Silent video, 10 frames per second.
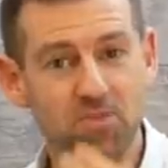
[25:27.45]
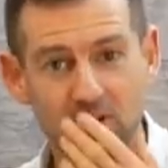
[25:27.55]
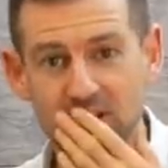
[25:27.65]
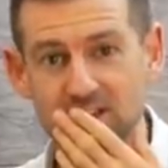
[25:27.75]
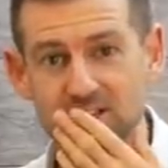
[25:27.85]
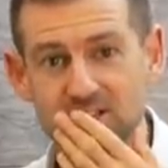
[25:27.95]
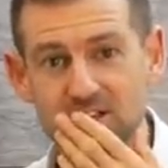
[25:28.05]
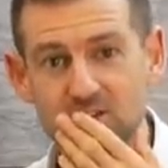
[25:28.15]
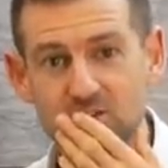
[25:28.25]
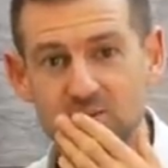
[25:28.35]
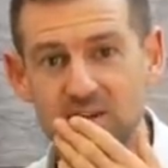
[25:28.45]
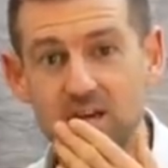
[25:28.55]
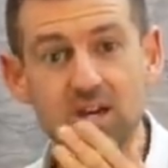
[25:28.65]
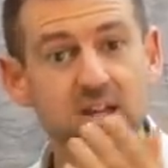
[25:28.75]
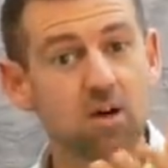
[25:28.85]
Excuse me.
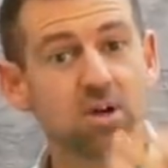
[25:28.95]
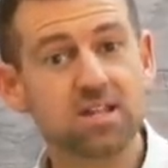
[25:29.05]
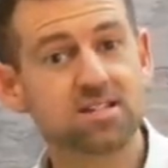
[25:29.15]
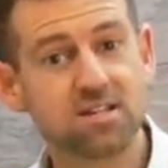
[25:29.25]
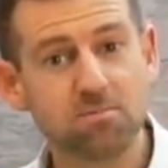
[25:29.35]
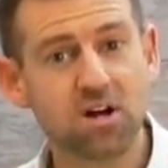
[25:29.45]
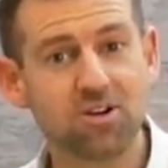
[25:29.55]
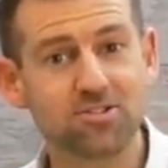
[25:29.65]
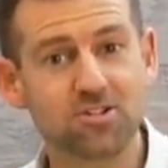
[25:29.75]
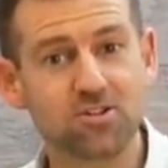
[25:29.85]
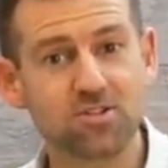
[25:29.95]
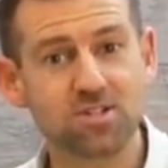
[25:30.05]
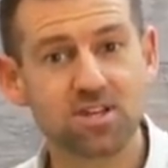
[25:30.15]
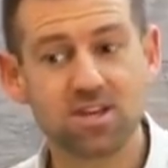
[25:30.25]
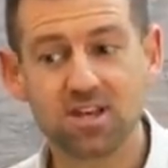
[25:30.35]
Now, in some
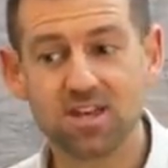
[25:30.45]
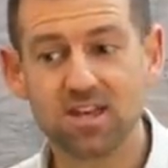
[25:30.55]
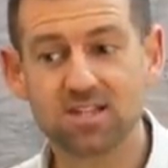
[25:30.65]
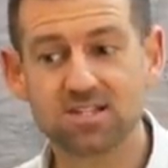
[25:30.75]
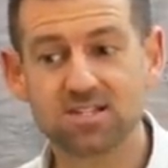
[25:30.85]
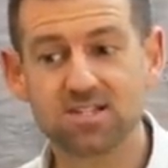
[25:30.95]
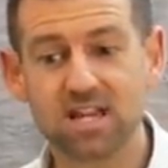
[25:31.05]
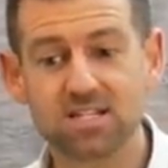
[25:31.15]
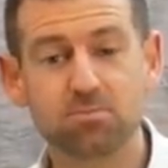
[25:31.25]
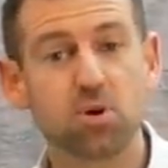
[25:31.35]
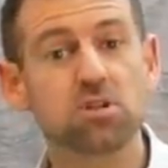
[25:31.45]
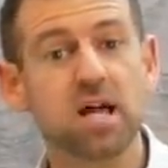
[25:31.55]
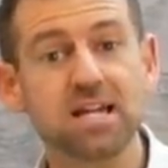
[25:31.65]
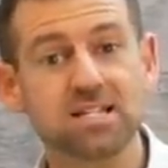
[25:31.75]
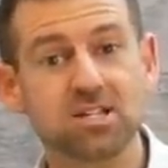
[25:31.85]
cultures, it's, it's
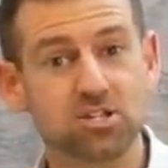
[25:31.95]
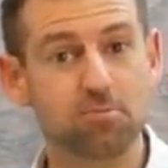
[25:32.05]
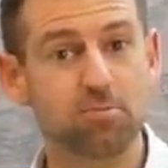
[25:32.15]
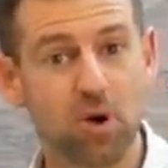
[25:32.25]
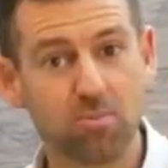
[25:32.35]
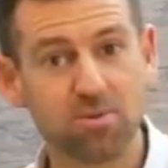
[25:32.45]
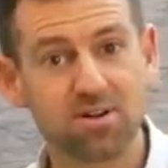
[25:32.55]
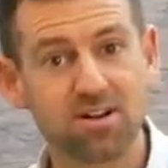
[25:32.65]
polite to burp.